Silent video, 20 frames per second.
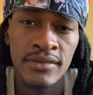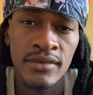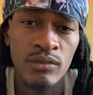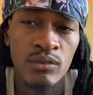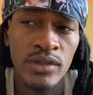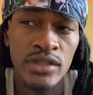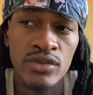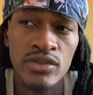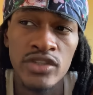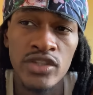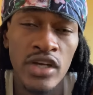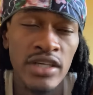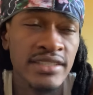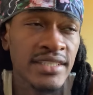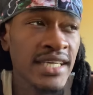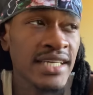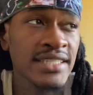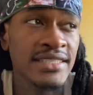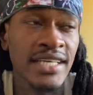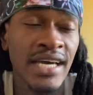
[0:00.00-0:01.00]
When you start
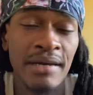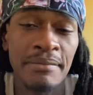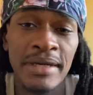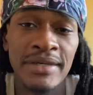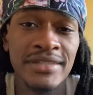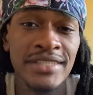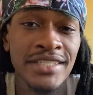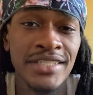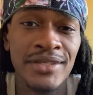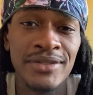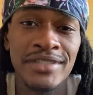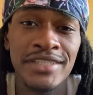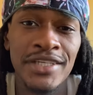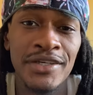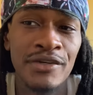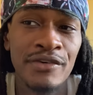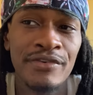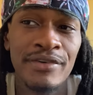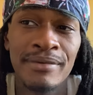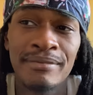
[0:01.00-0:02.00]
taking time out to
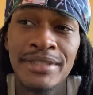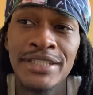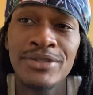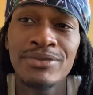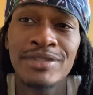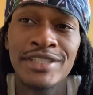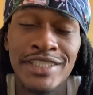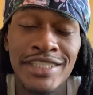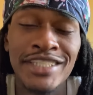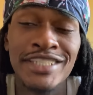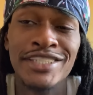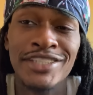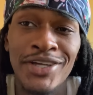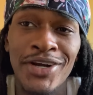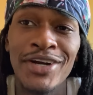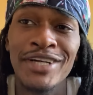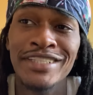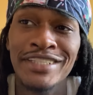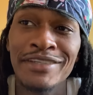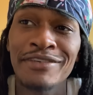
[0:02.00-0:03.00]
yourself, you just
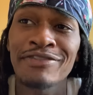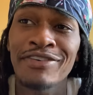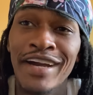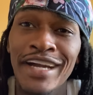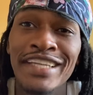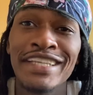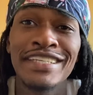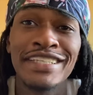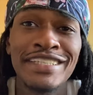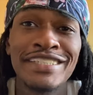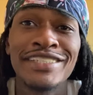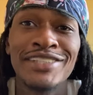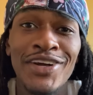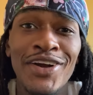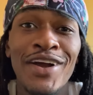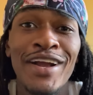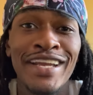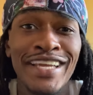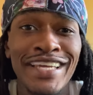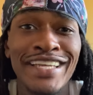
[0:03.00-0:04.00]
start to finally
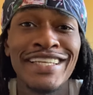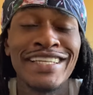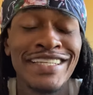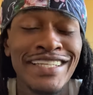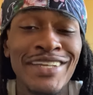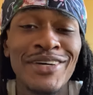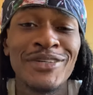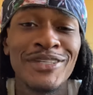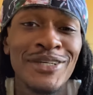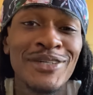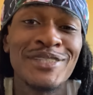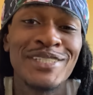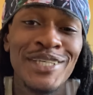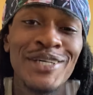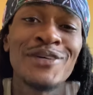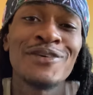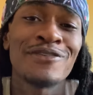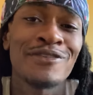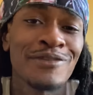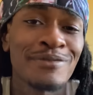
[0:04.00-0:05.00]
start getting to know
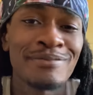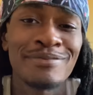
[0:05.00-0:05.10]
yourself.